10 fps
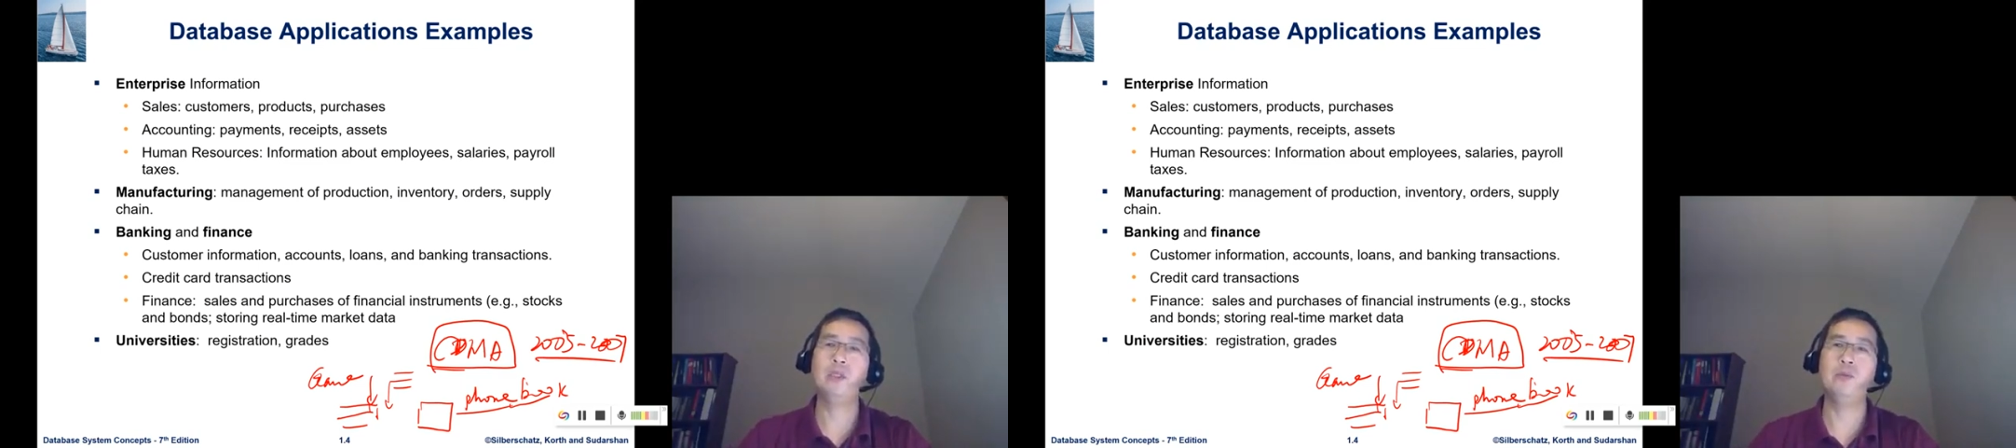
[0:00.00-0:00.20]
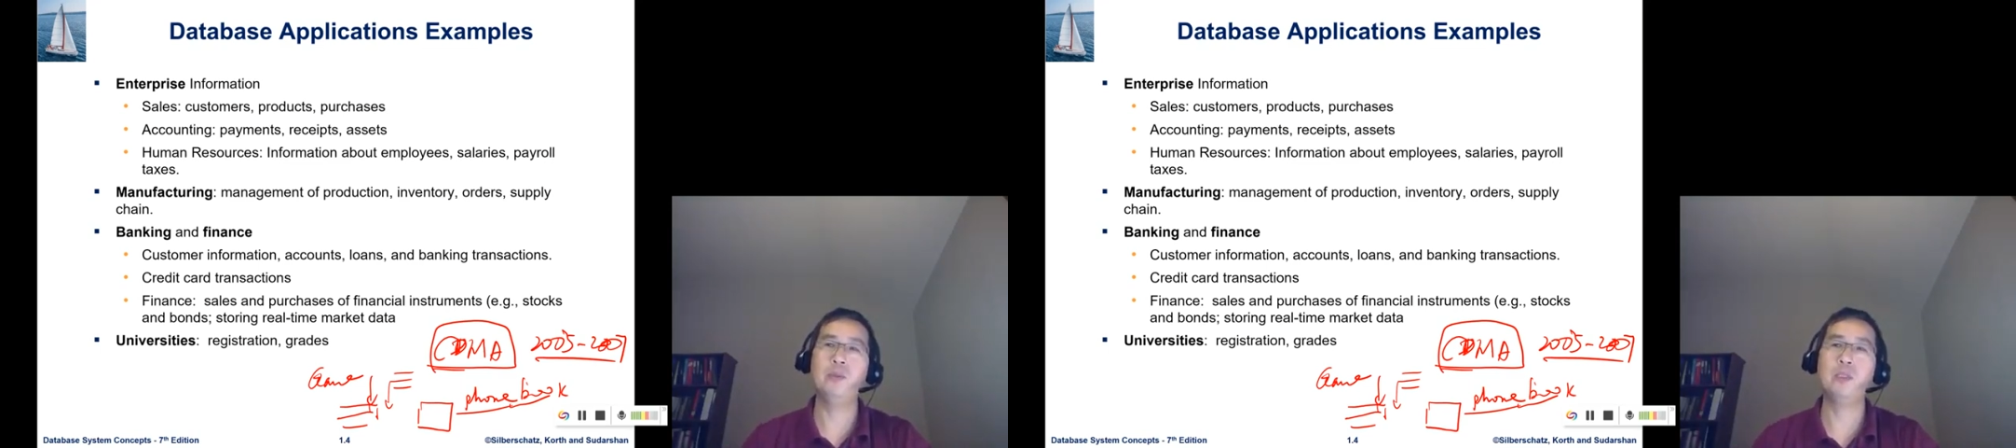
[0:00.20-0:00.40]

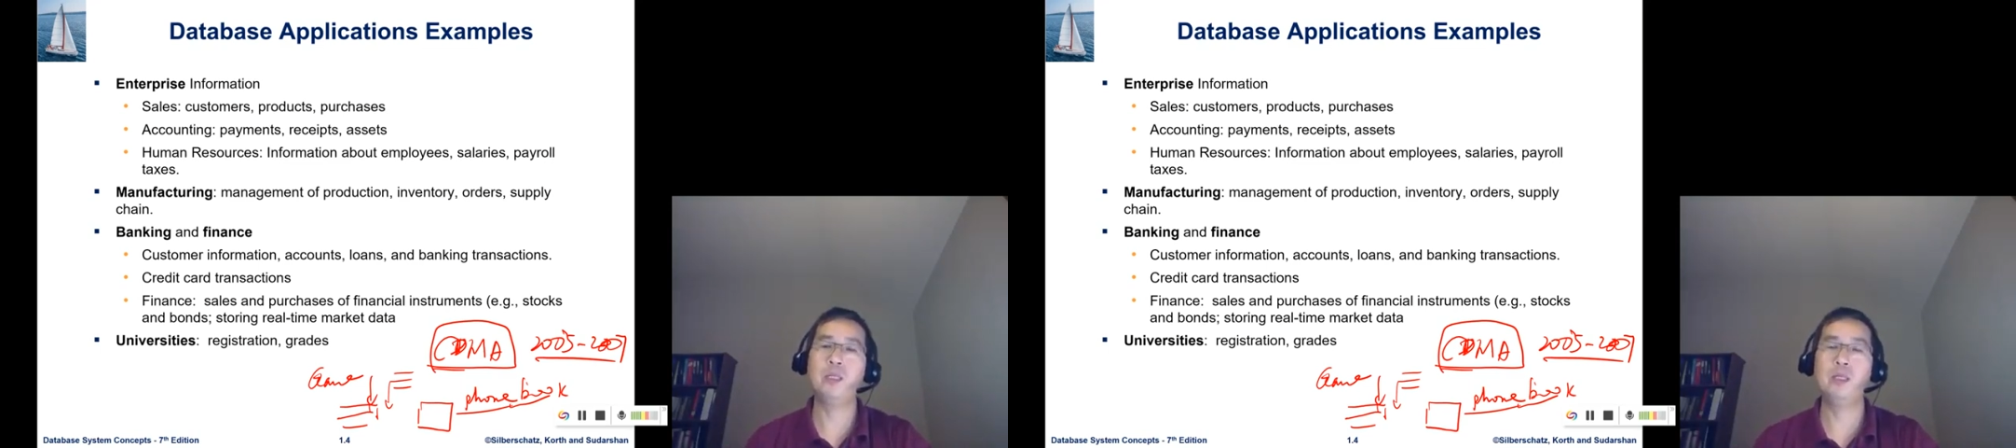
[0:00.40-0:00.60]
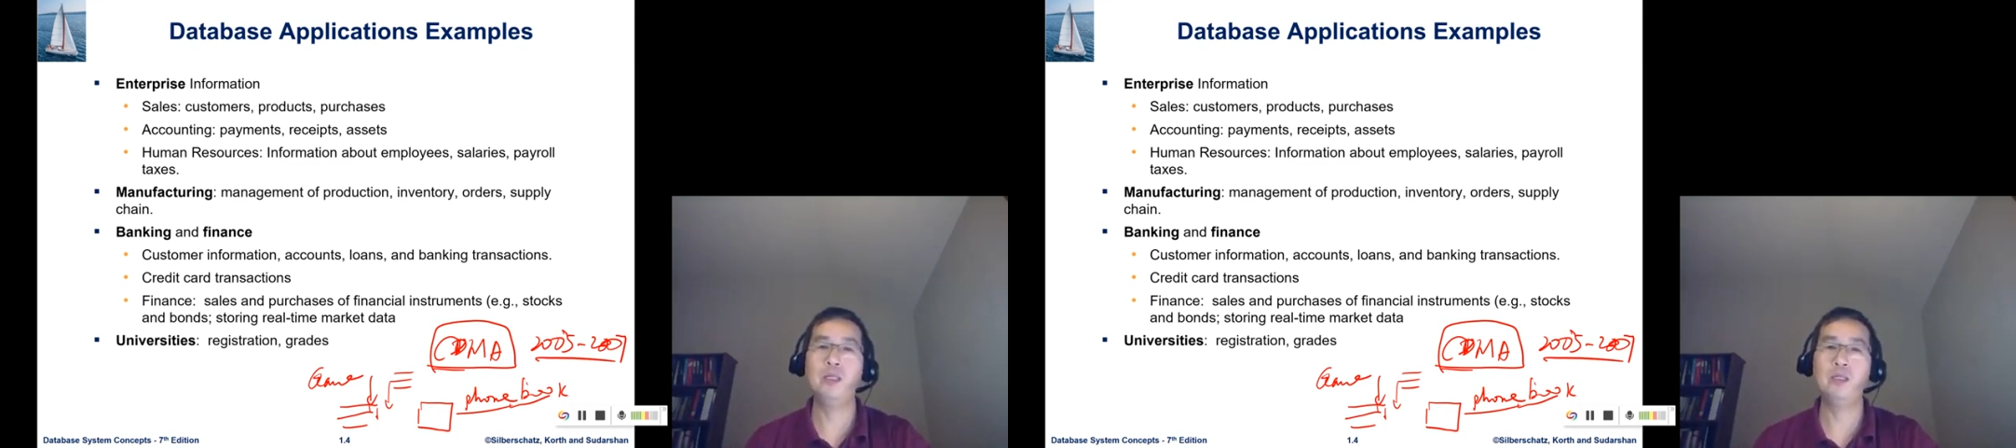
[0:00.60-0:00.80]
or
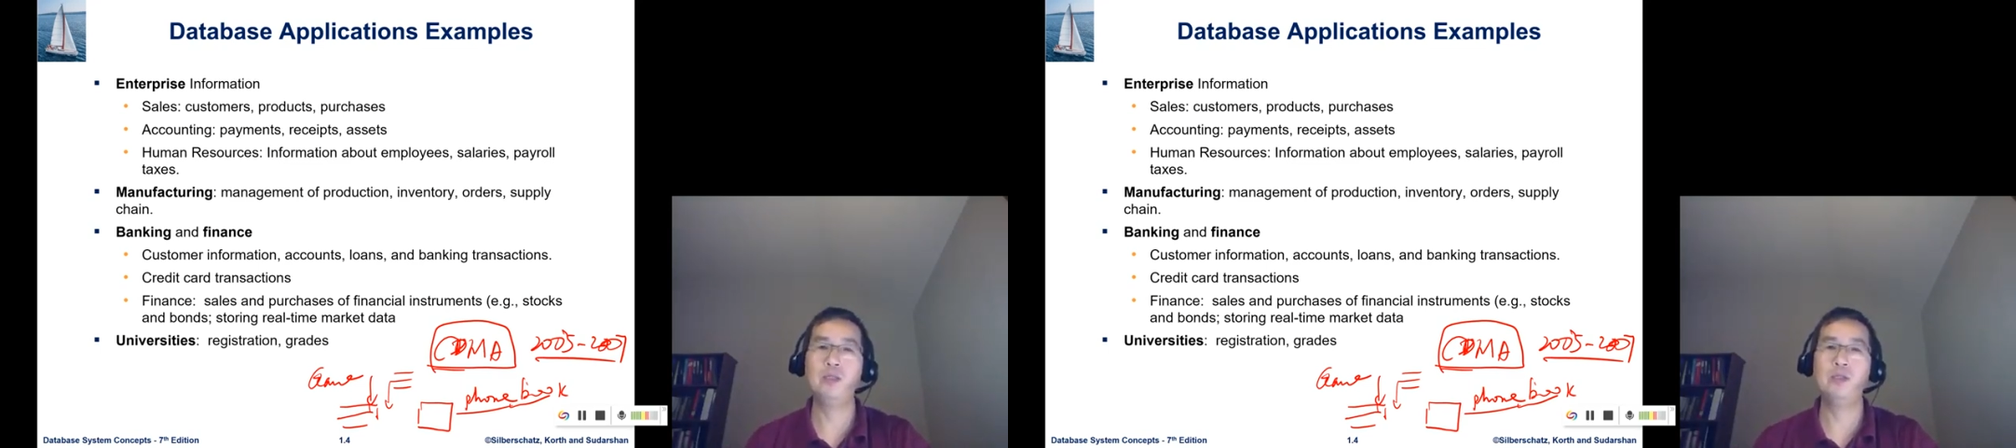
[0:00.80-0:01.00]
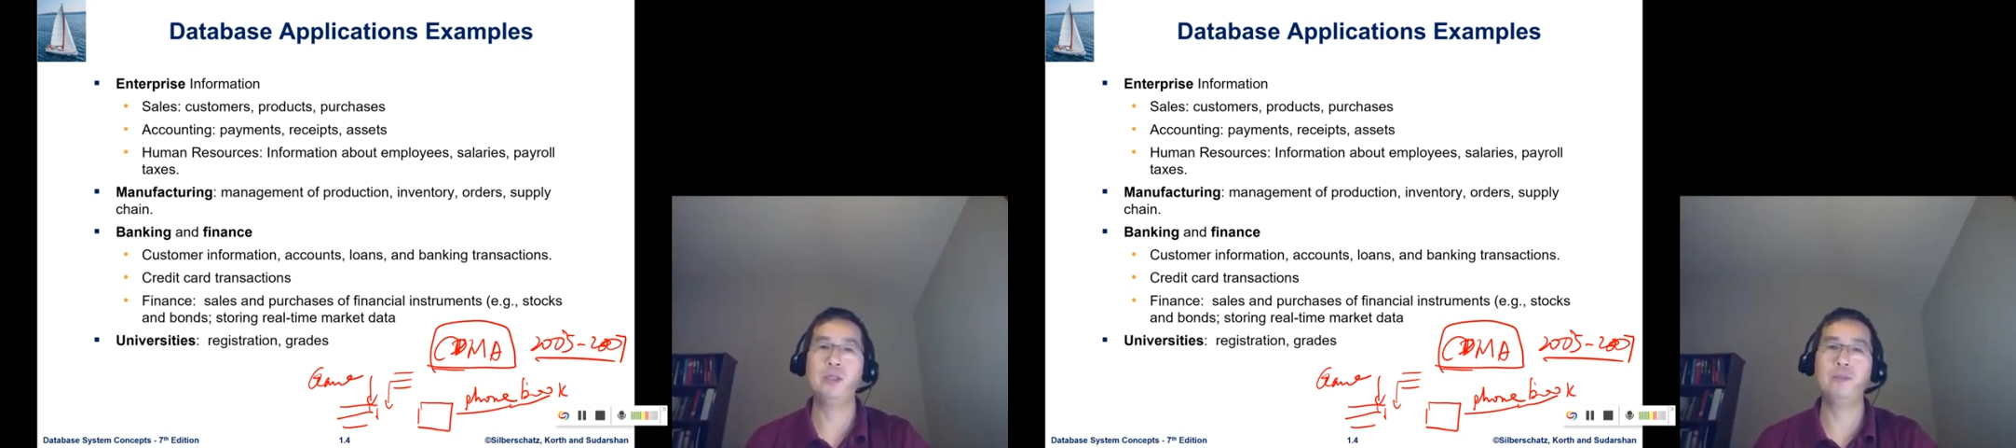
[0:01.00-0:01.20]

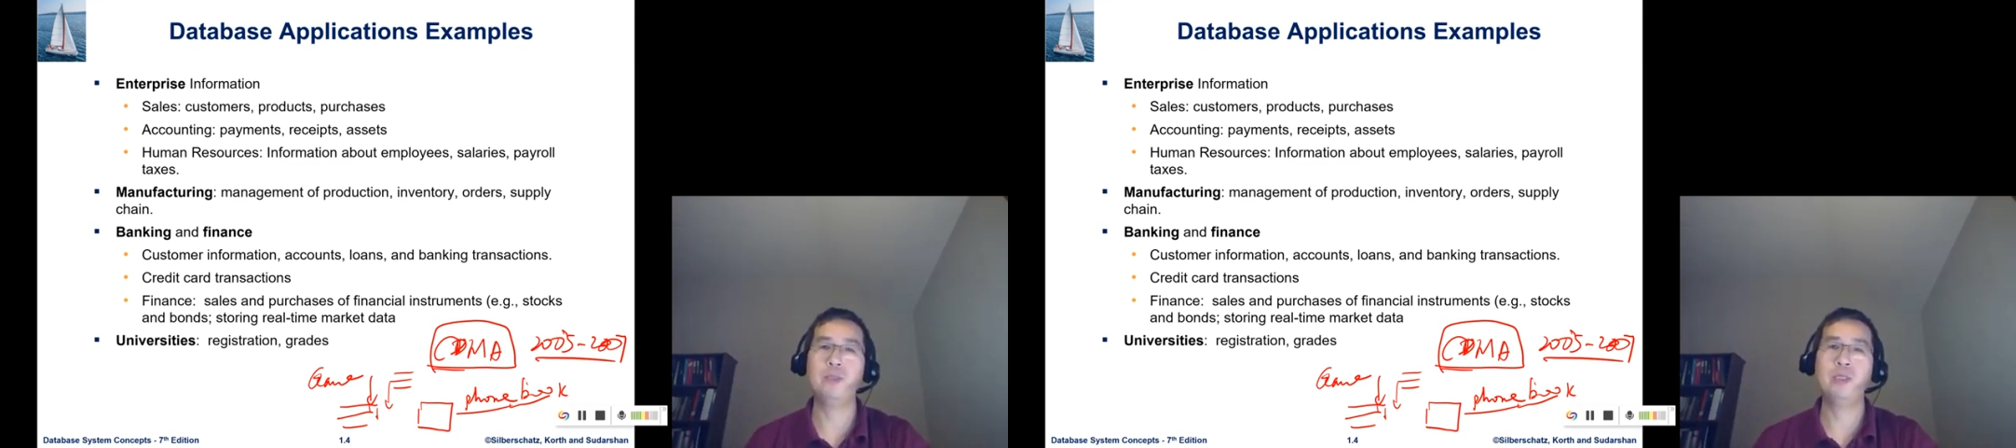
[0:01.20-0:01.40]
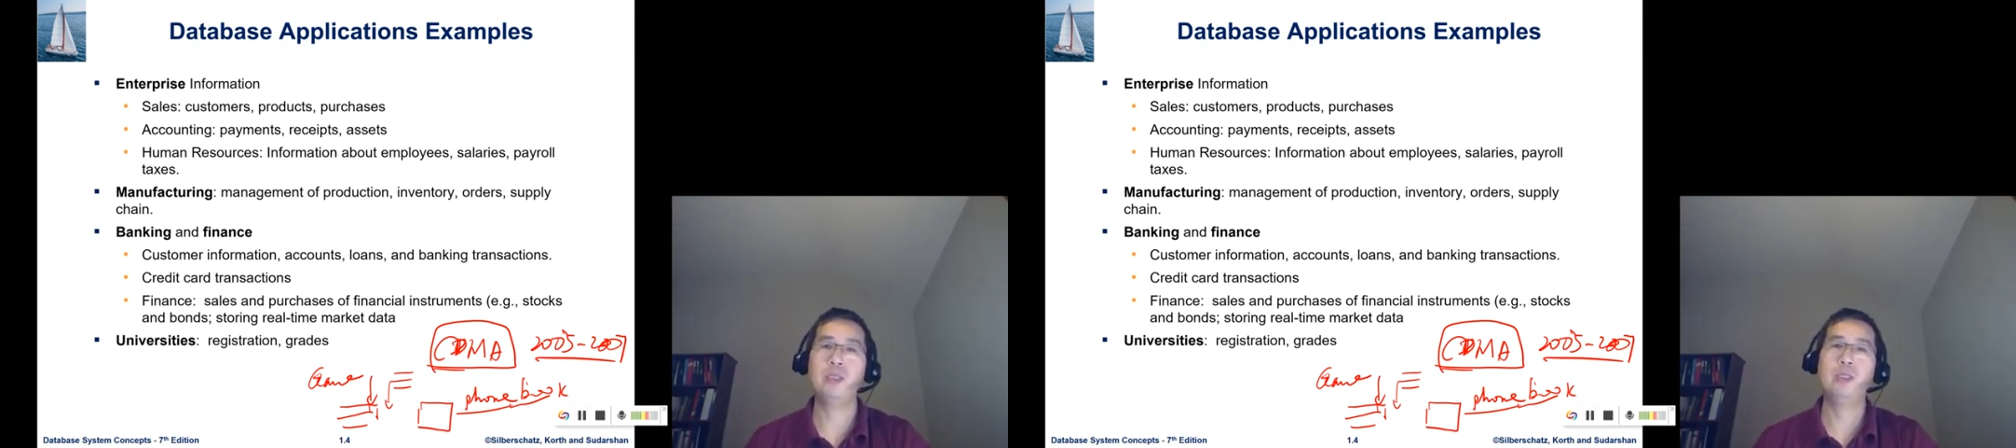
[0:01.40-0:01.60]
retailer
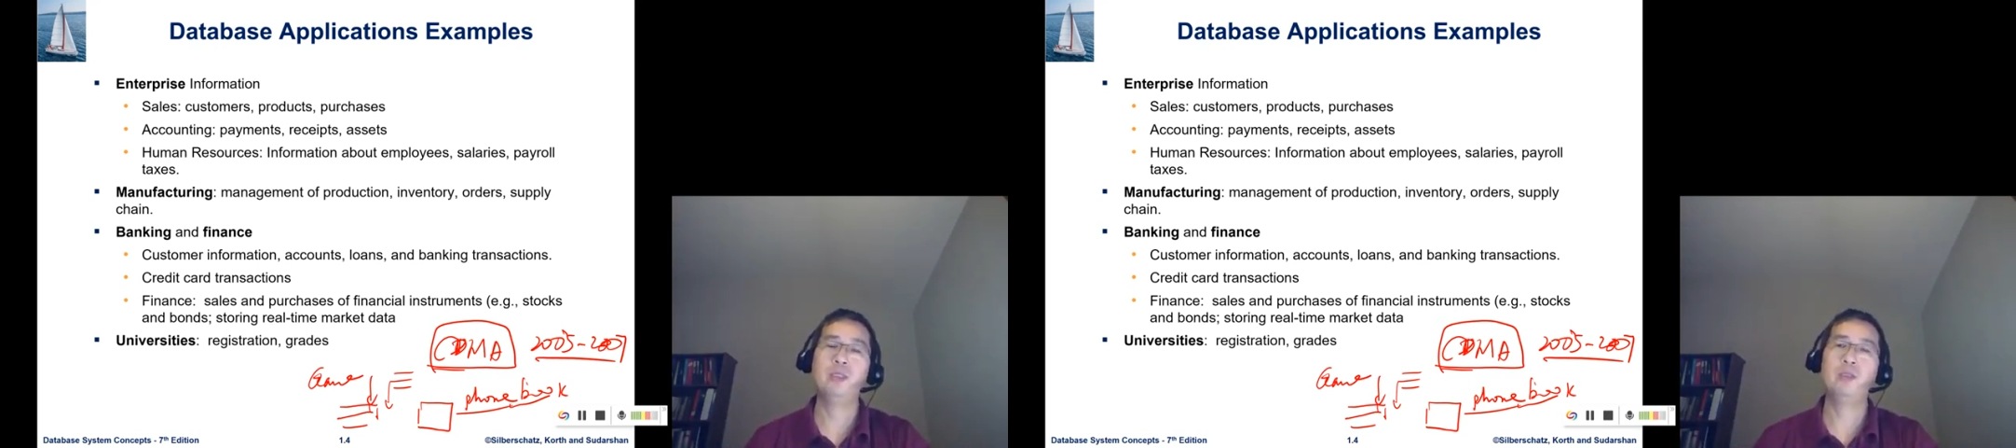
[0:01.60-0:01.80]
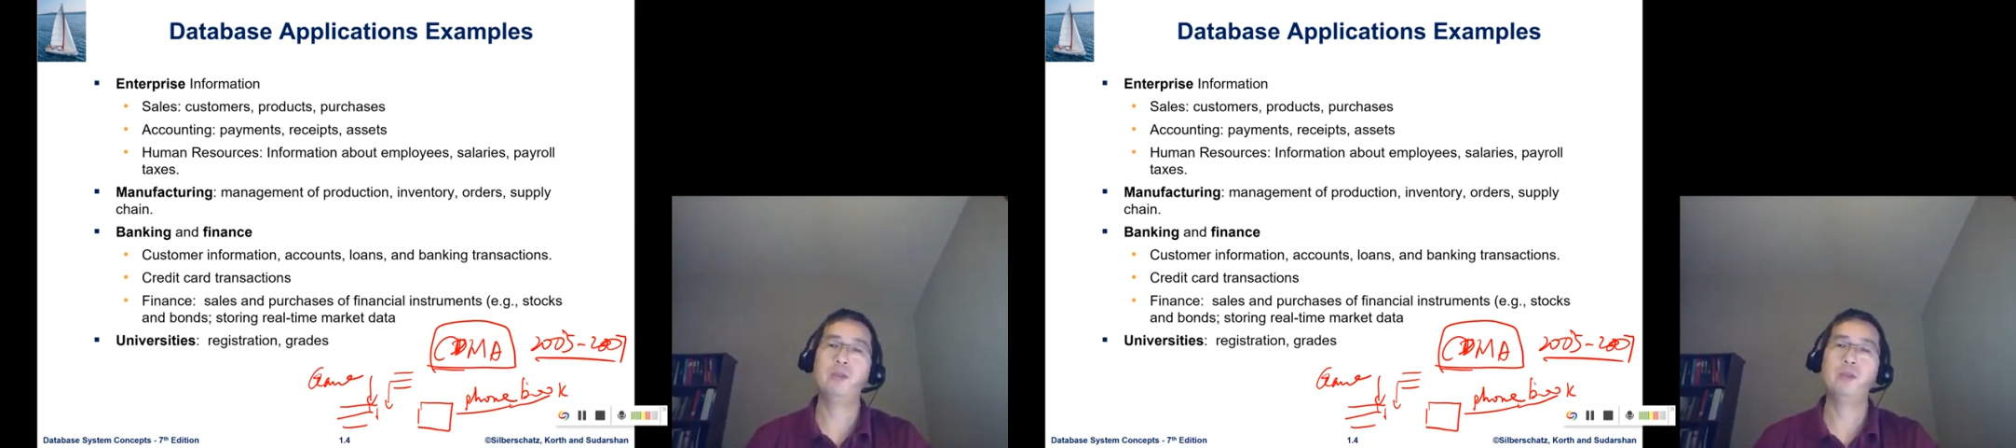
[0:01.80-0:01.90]
website.